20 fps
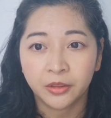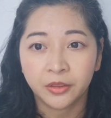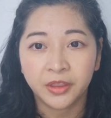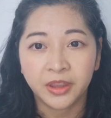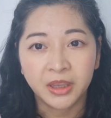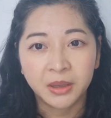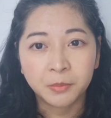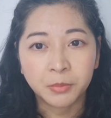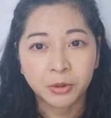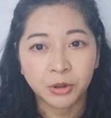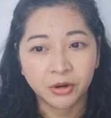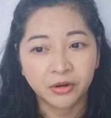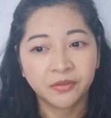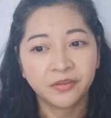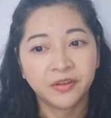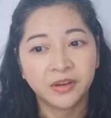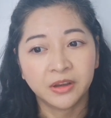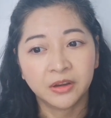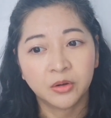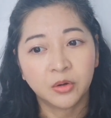the
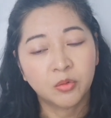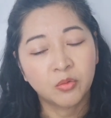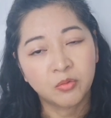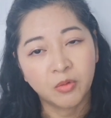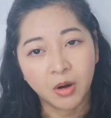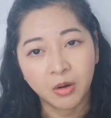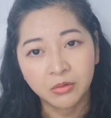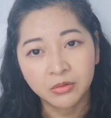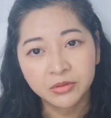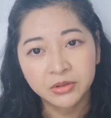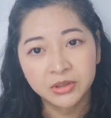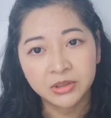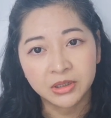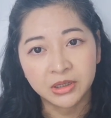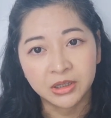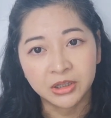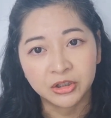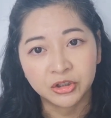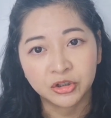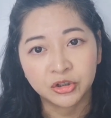perfect rose
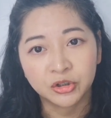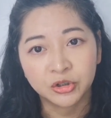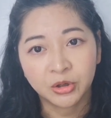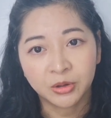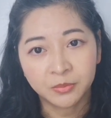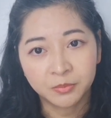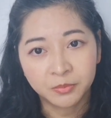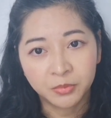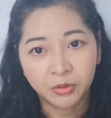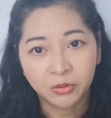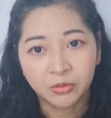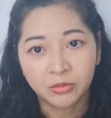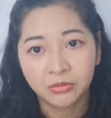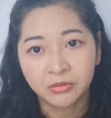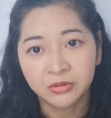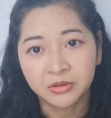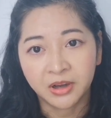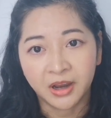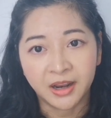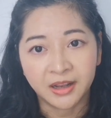in
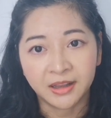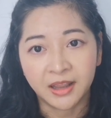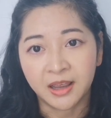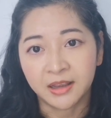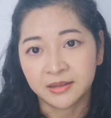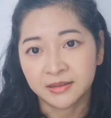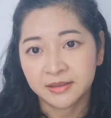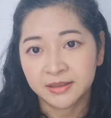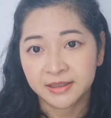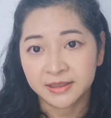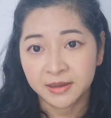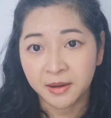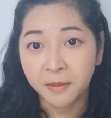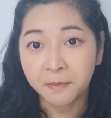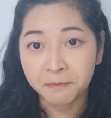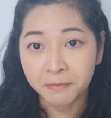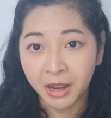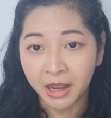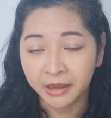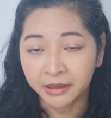Jean-Paul Guerlain's
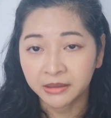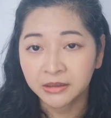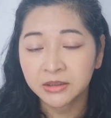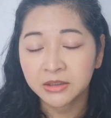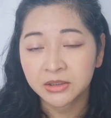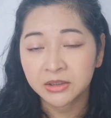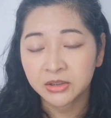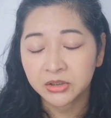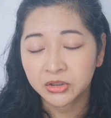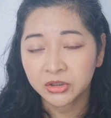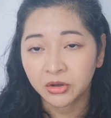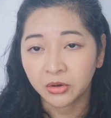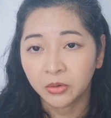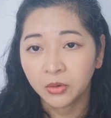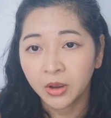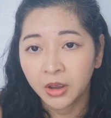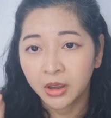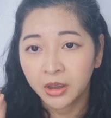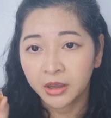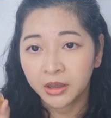mind. So
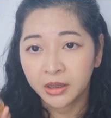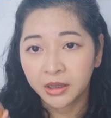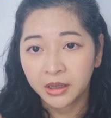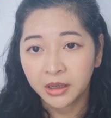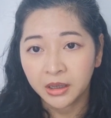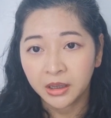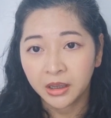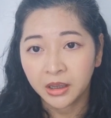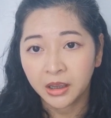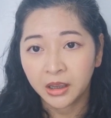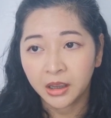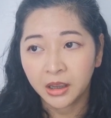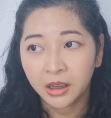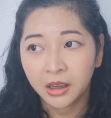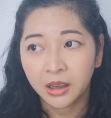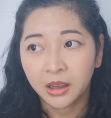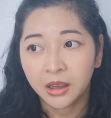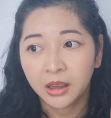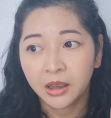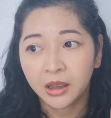
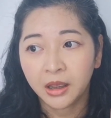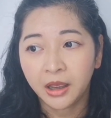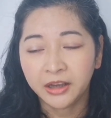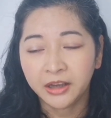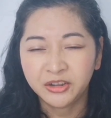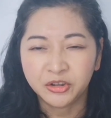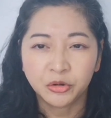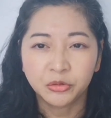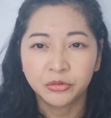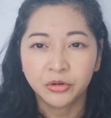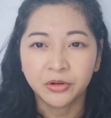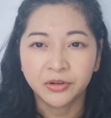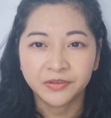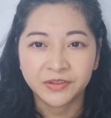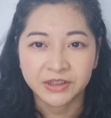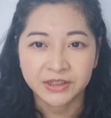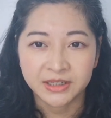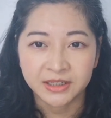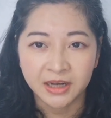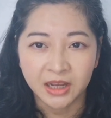I don't know if
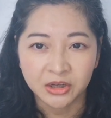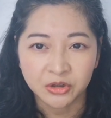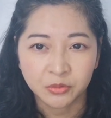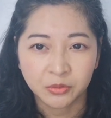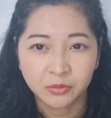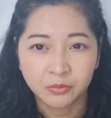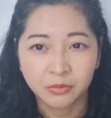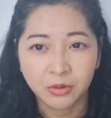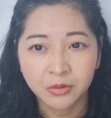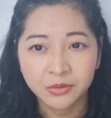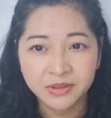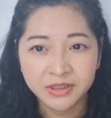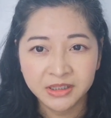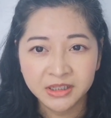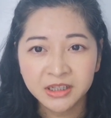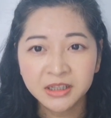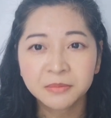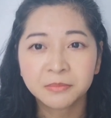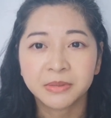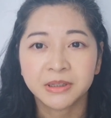there's an actual rose
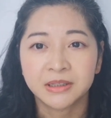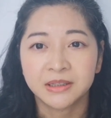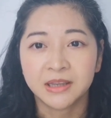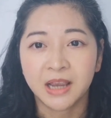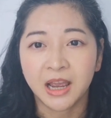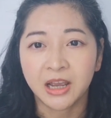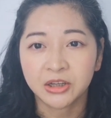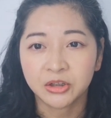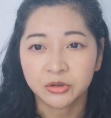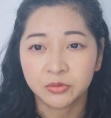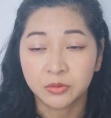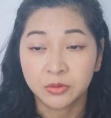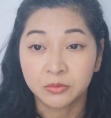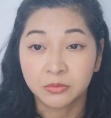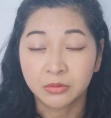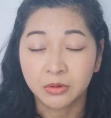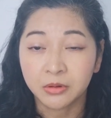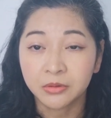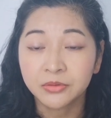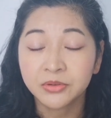in it, but the actual
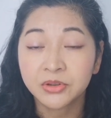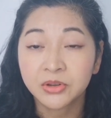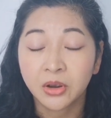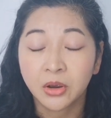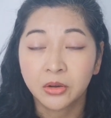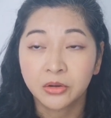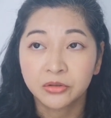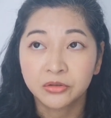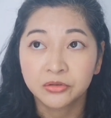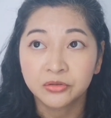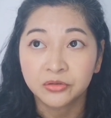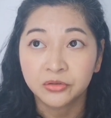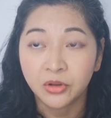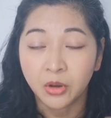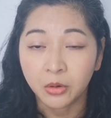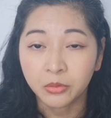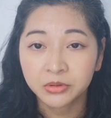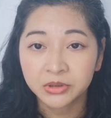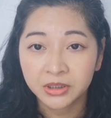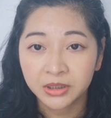rose
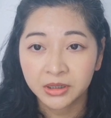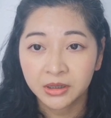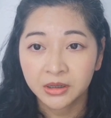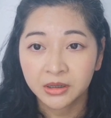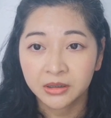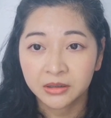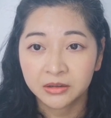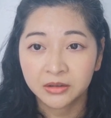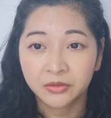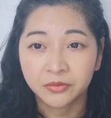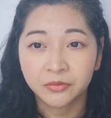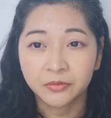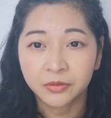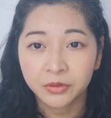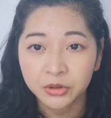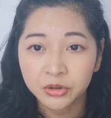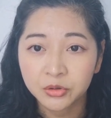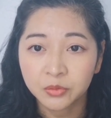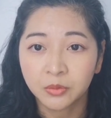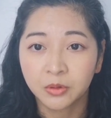note, the
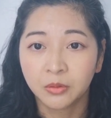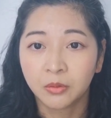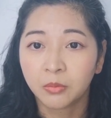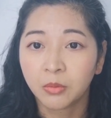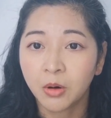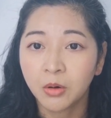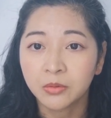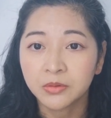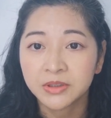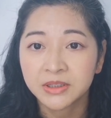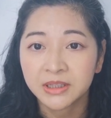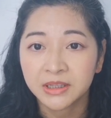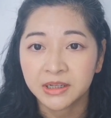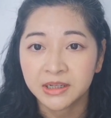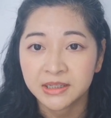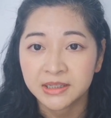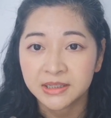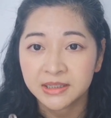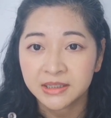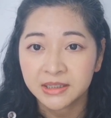virtual rose that
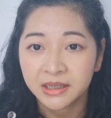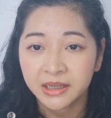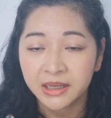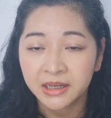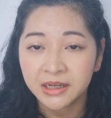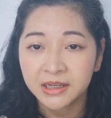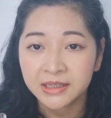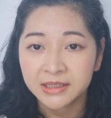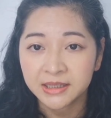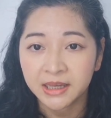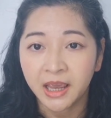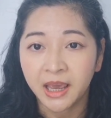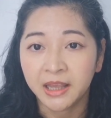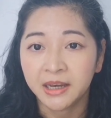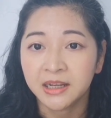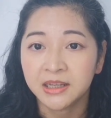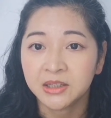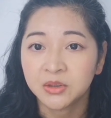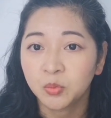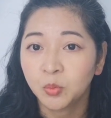is in his
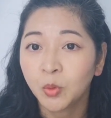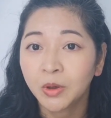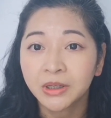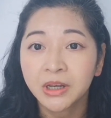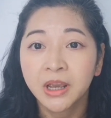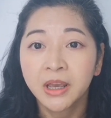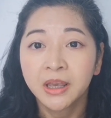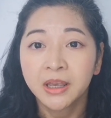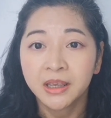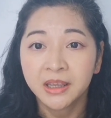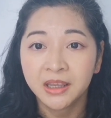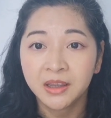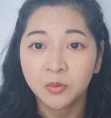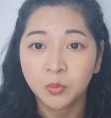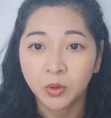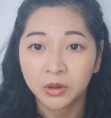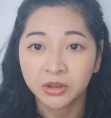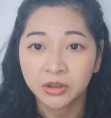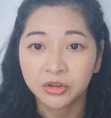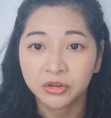head, is what he
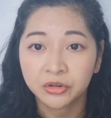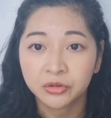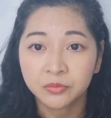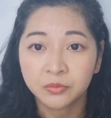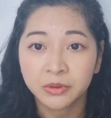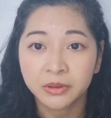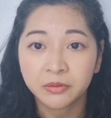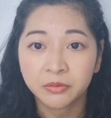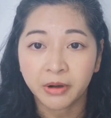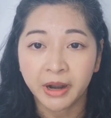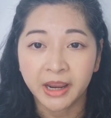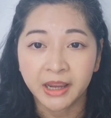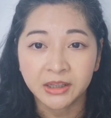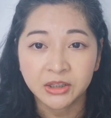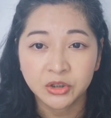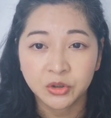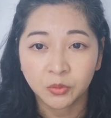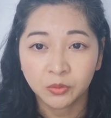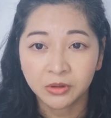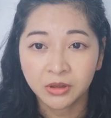wanted to
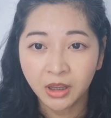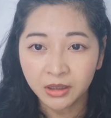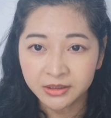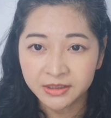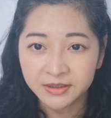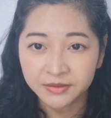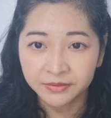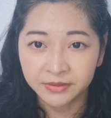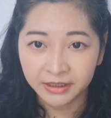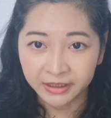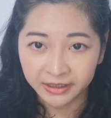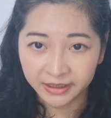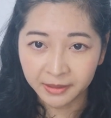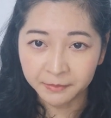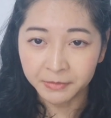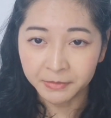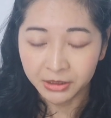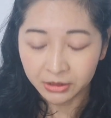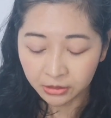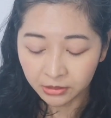recreate. So lots of like
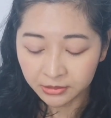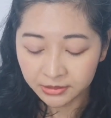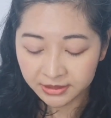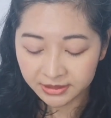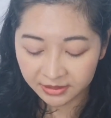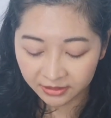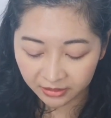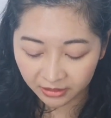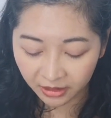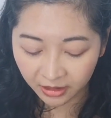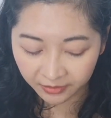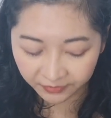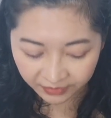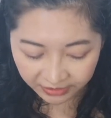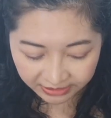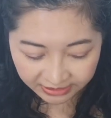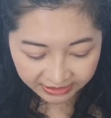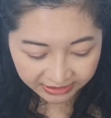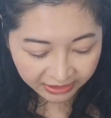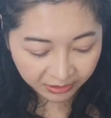chemicals
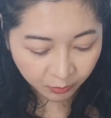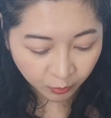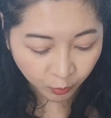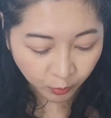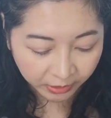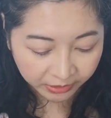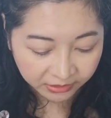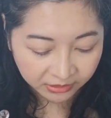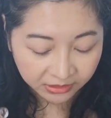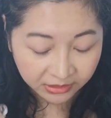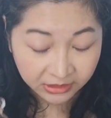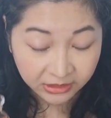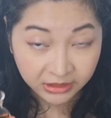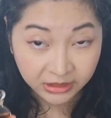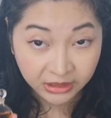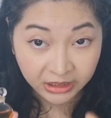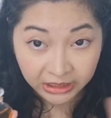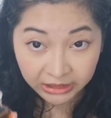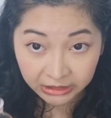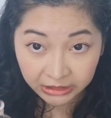obviously went
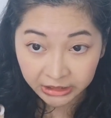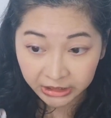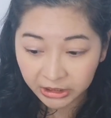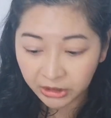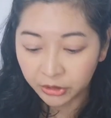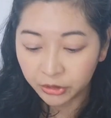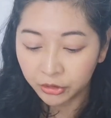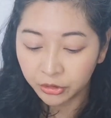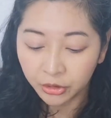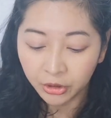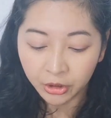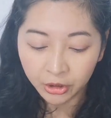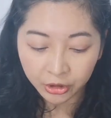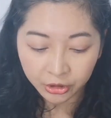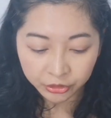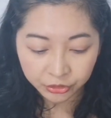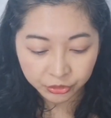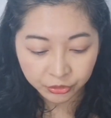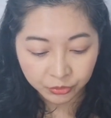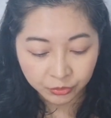in here
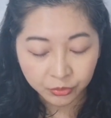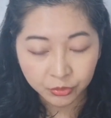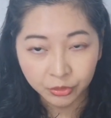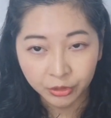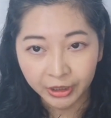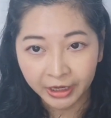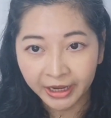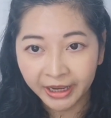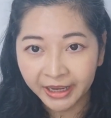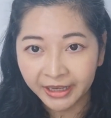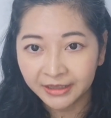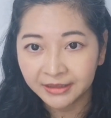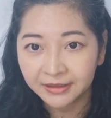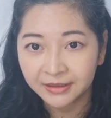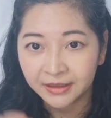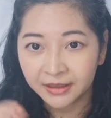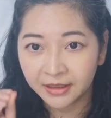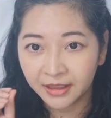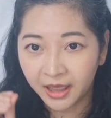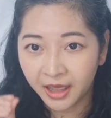to
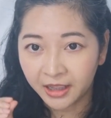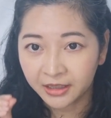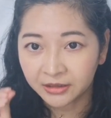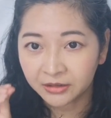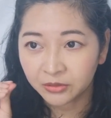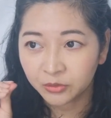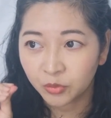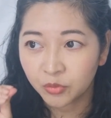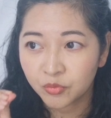create that